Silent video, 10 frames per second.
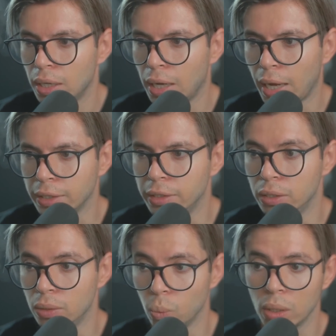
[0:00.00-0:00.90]
I
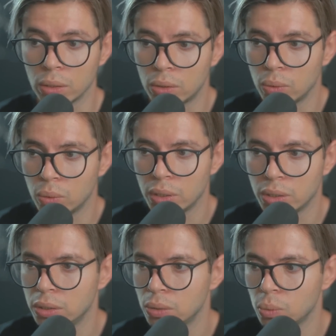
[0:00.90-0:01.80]
didn't want to.
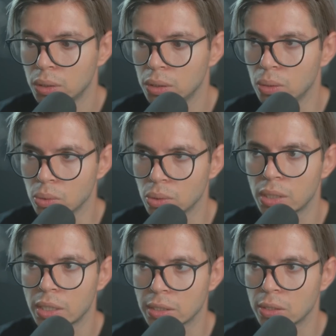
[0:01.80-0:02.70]
It's just one of those
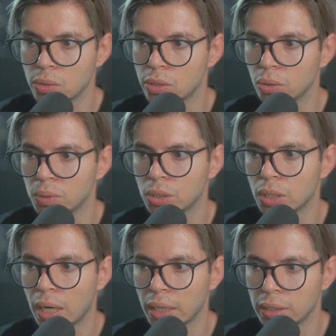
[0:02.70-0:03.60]
things. There's so much
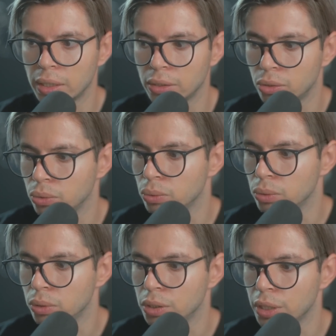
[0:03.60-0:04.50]
content
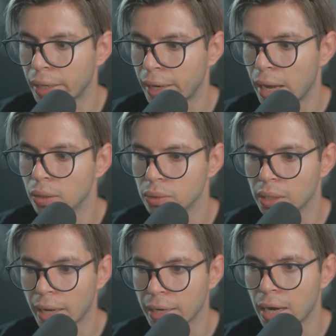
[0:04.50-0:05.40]
to check
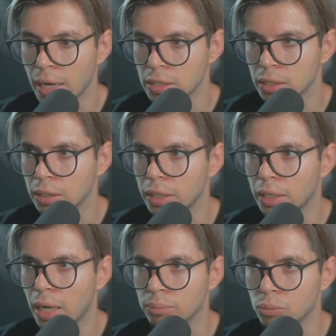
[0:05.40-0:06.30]
out. I'm
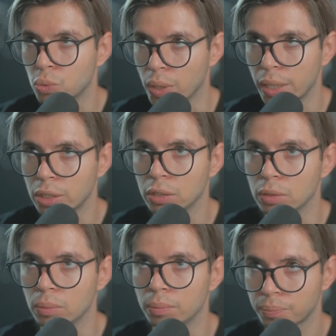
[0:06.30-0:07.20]
trying
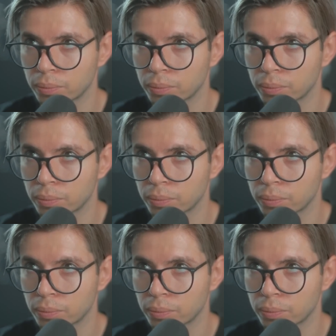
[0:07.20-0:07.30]
to